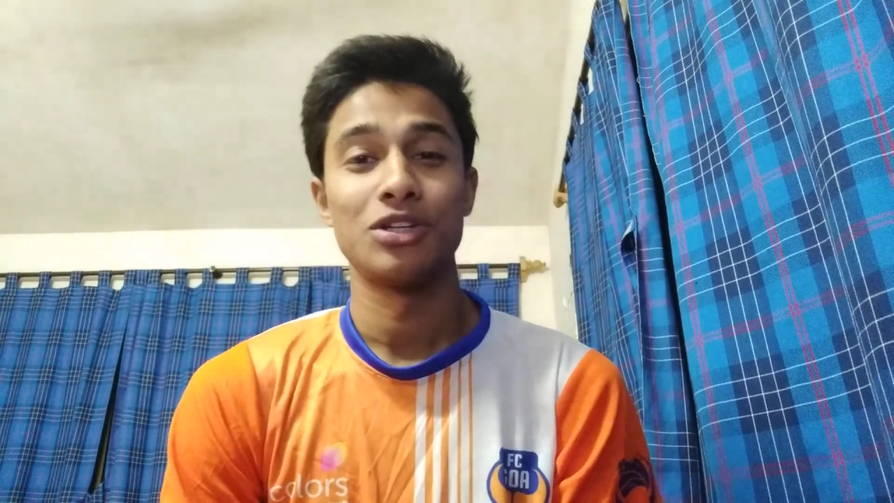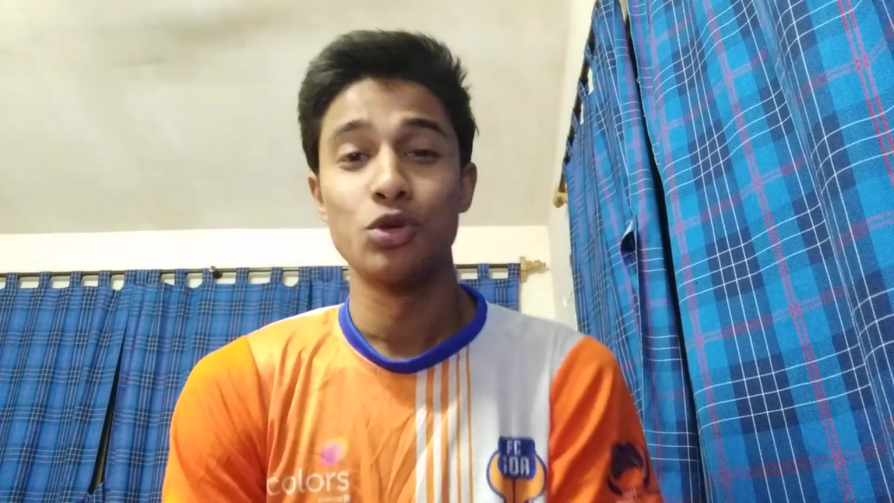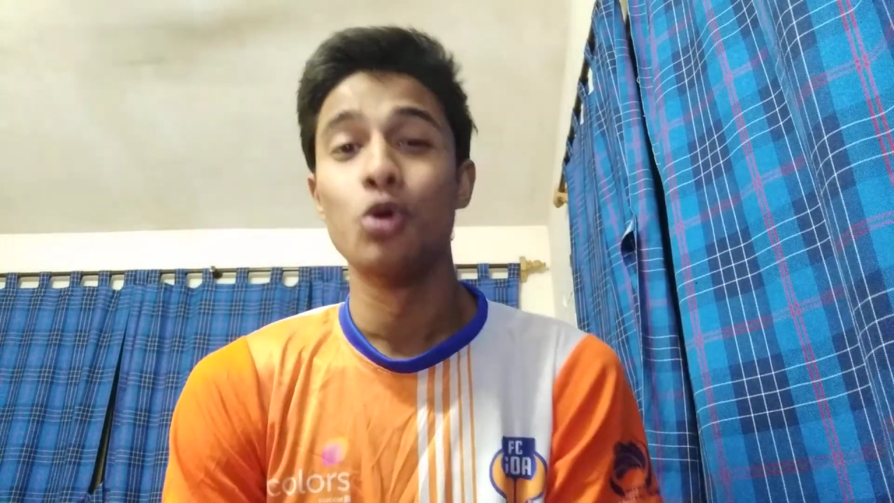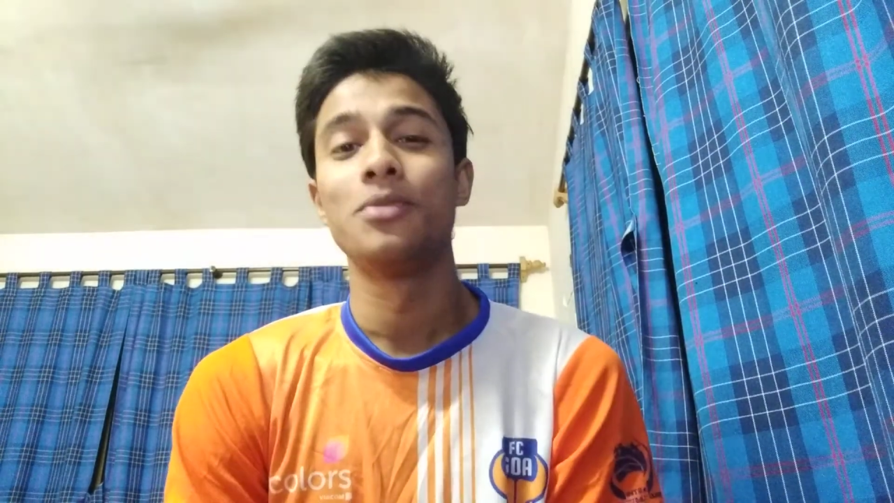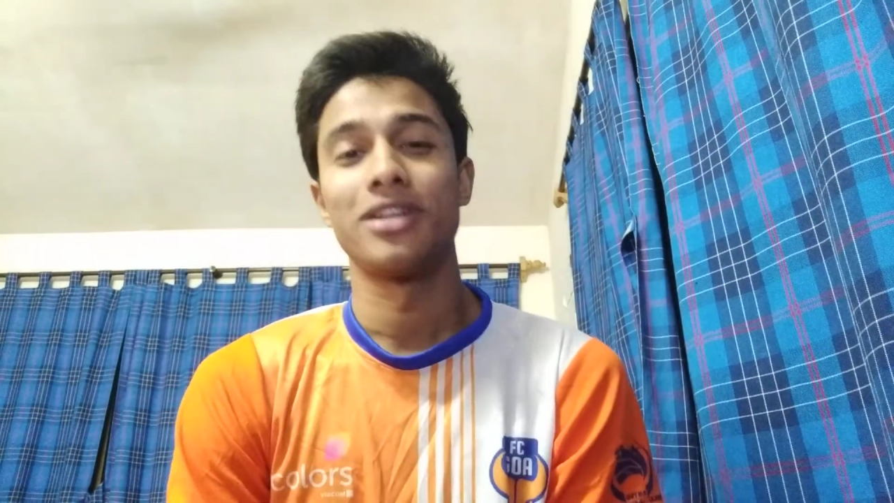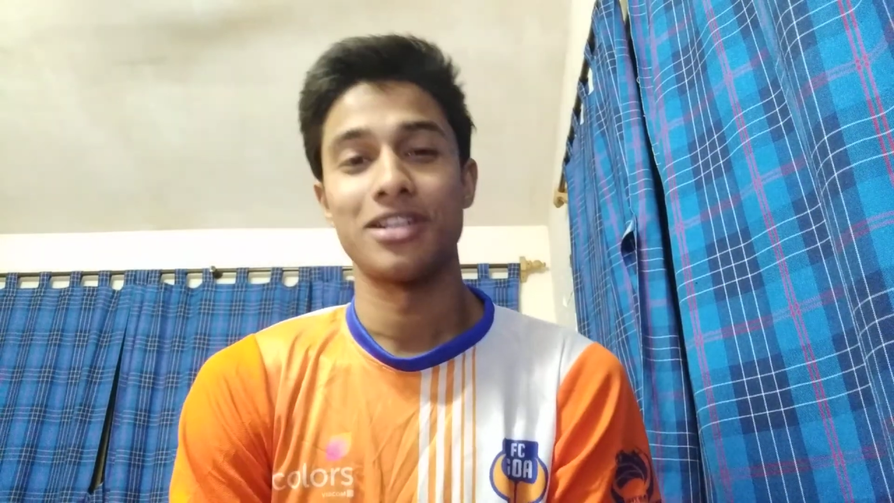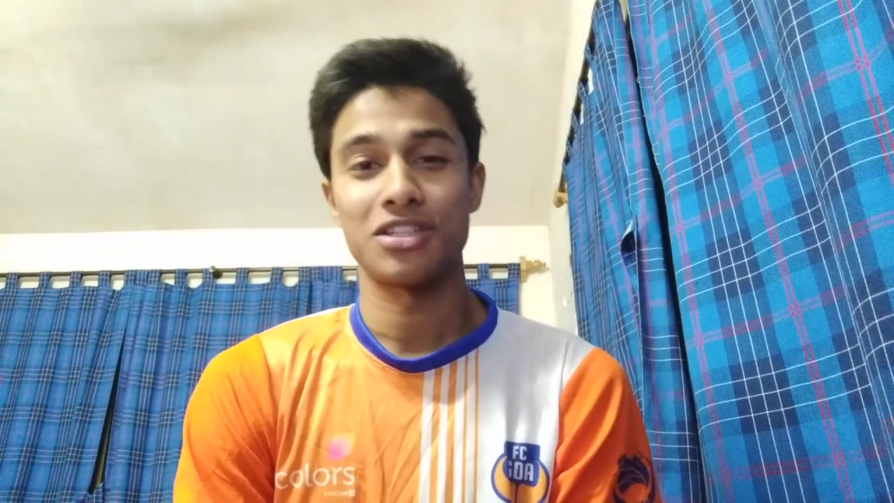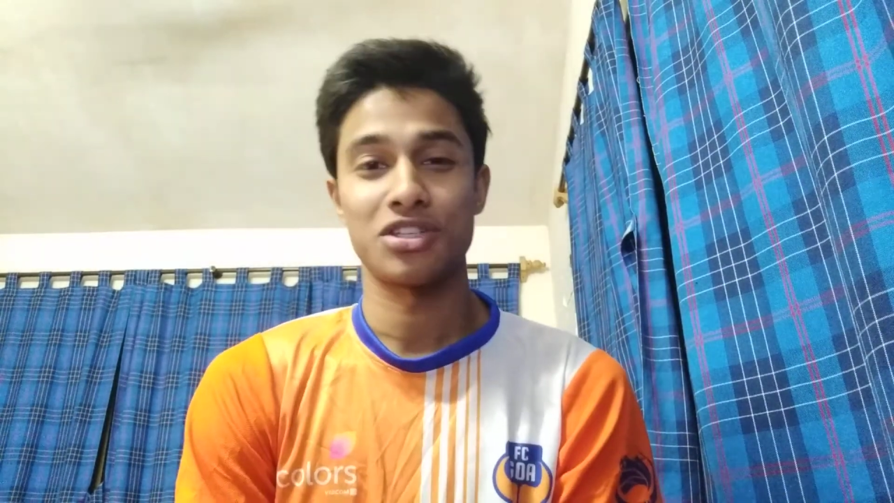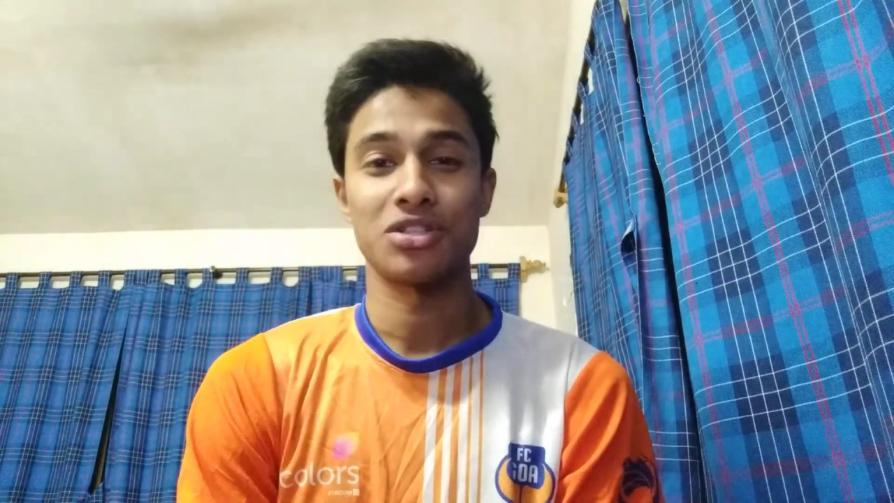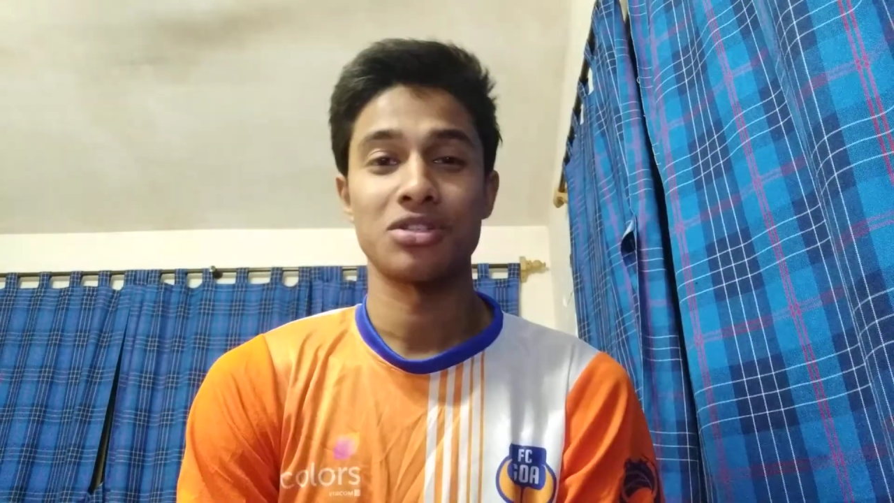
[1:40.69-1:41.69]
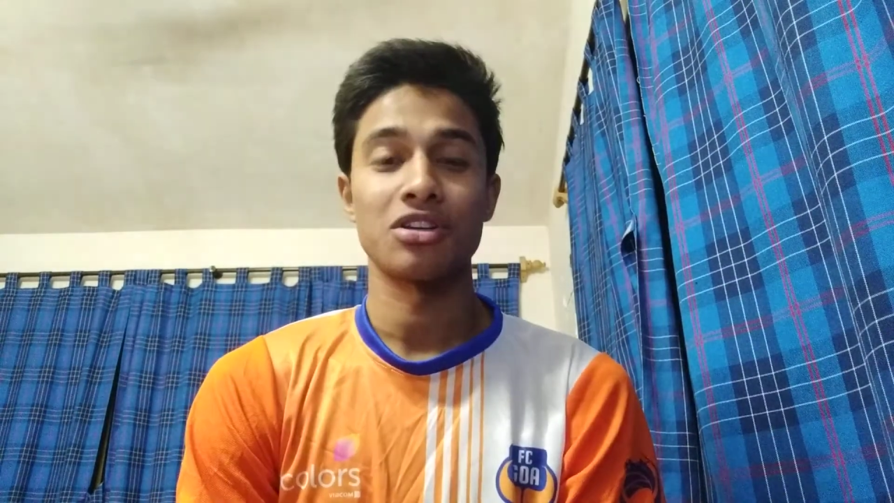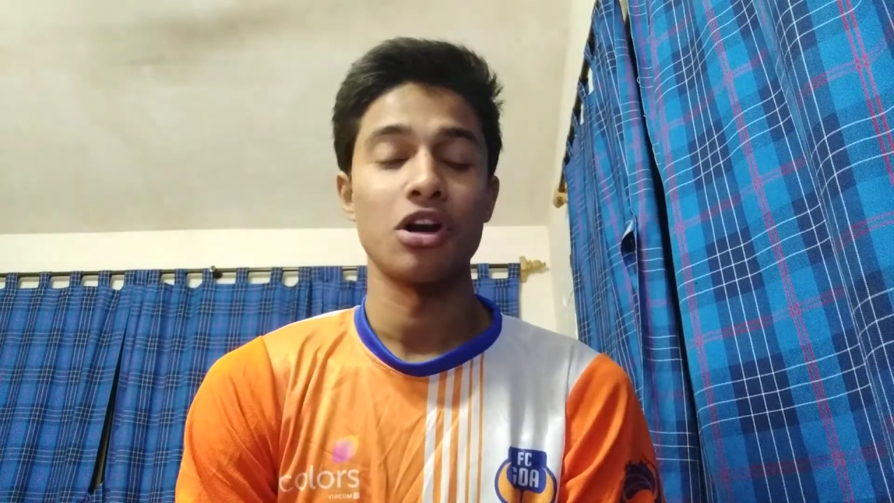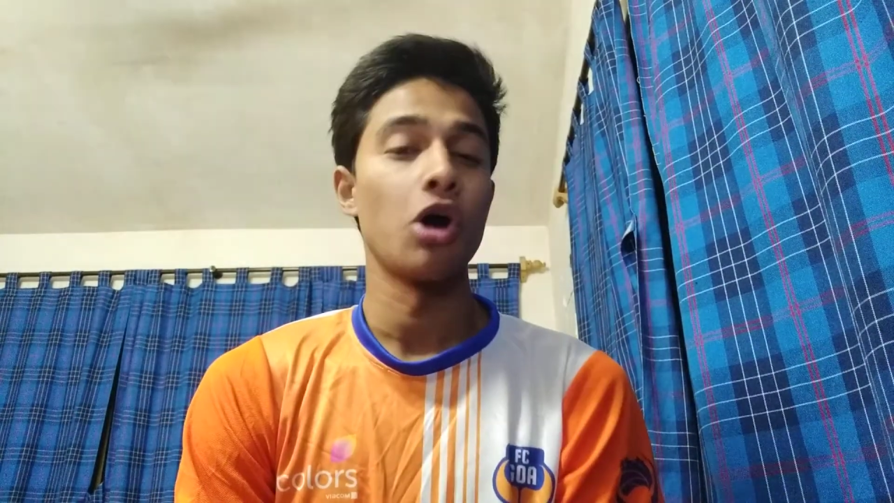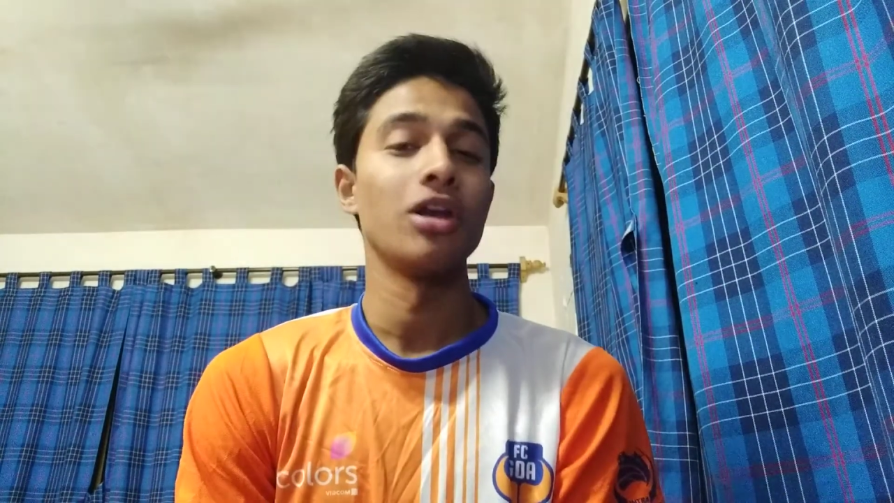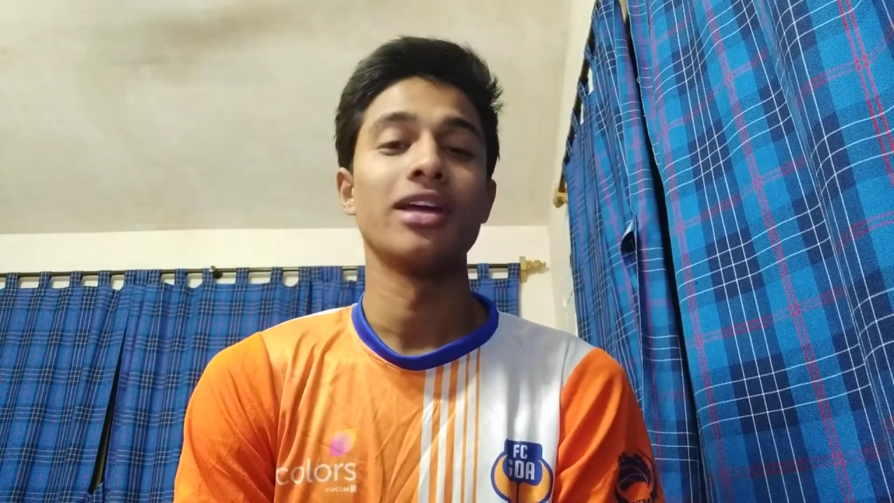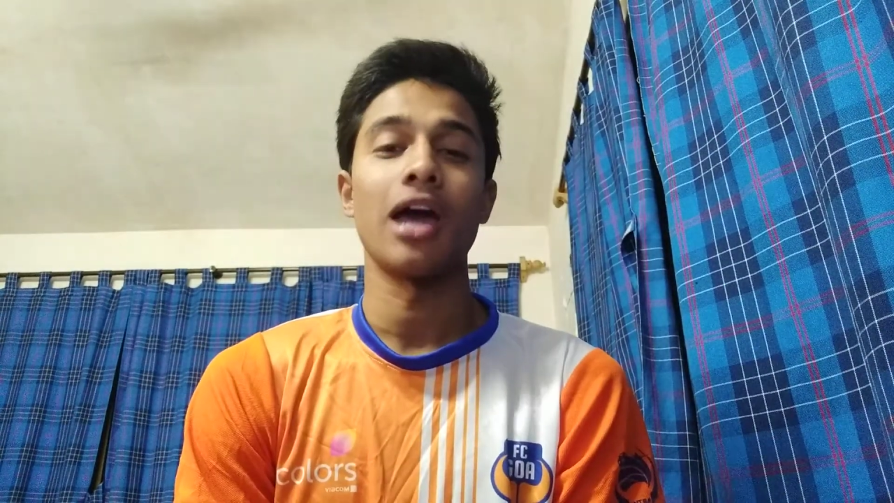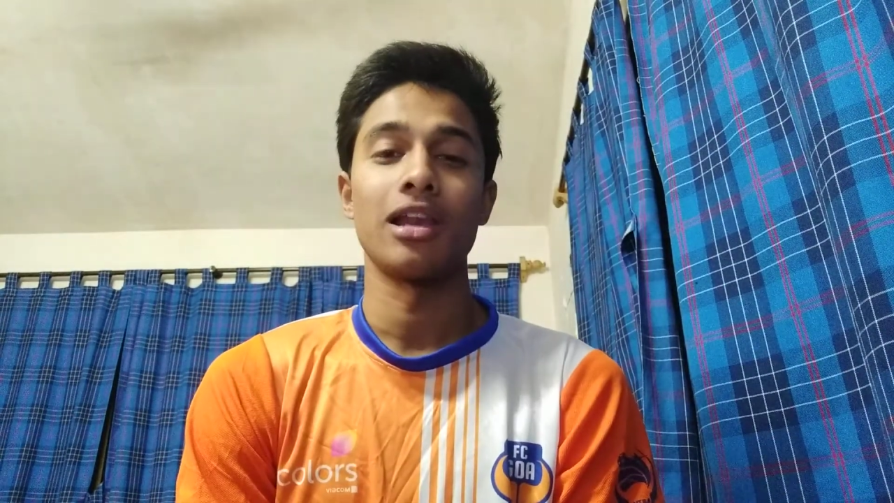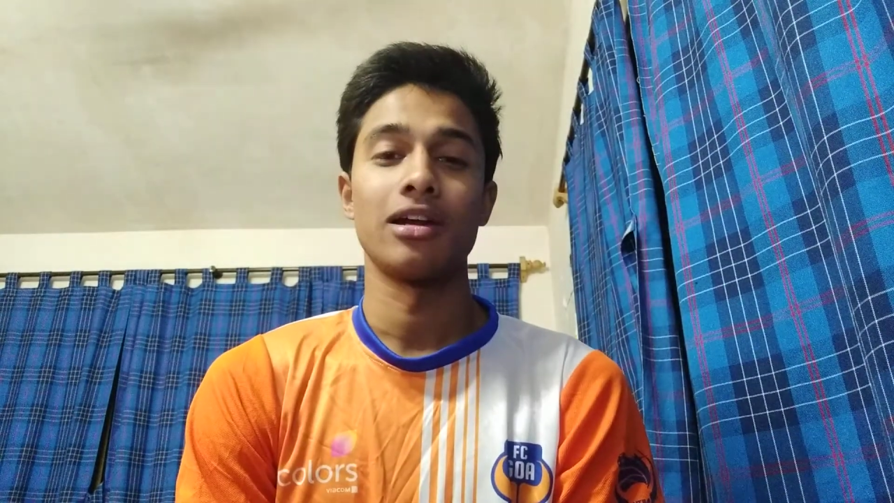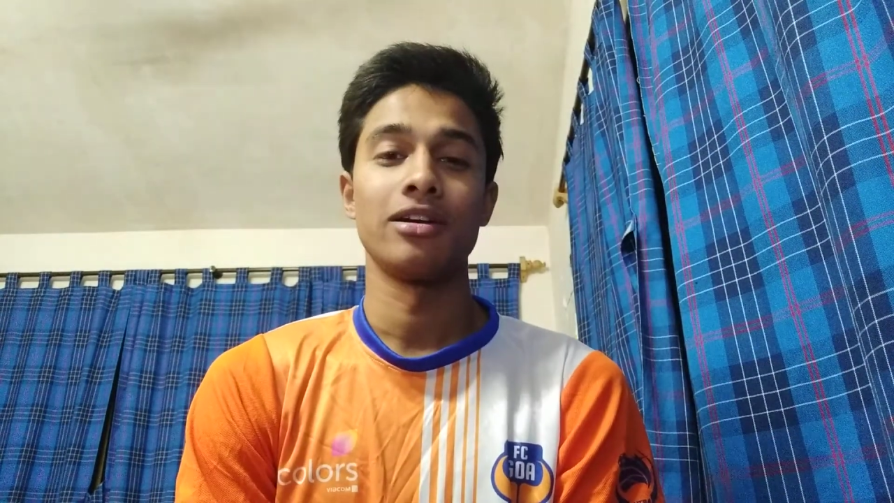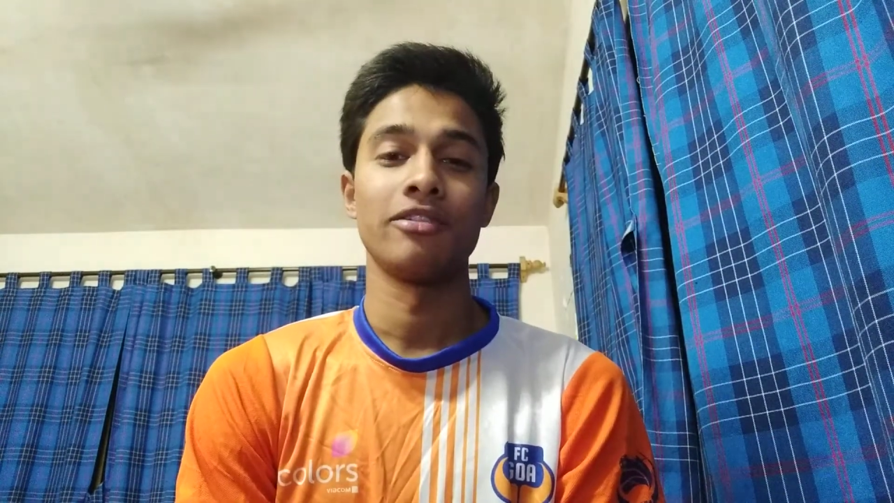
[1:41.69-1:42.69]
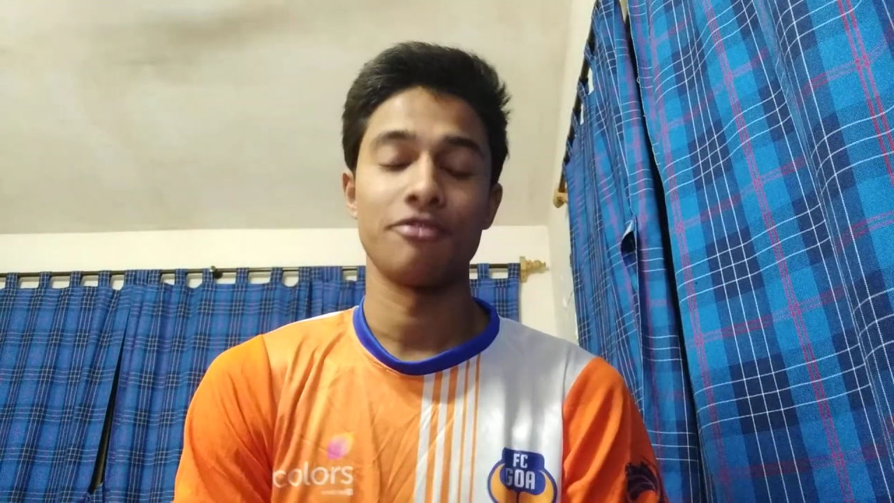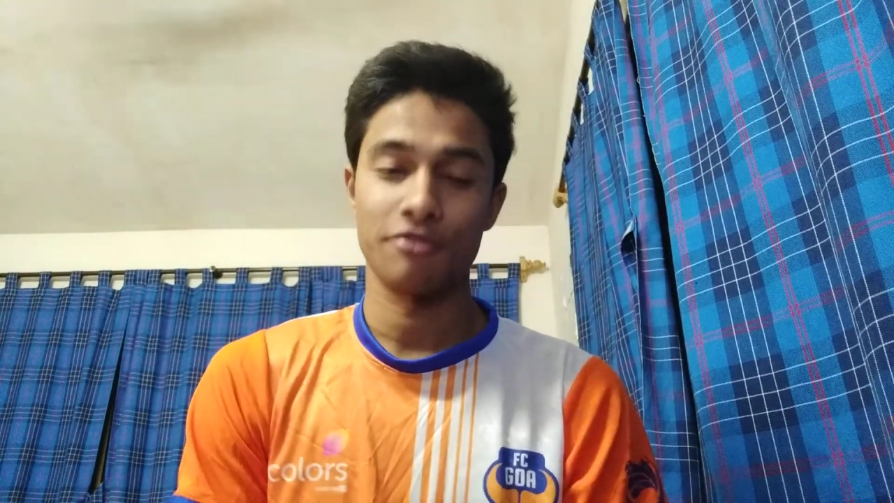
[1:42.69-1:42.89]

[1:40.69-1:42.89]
2 minutes, Erling Haaland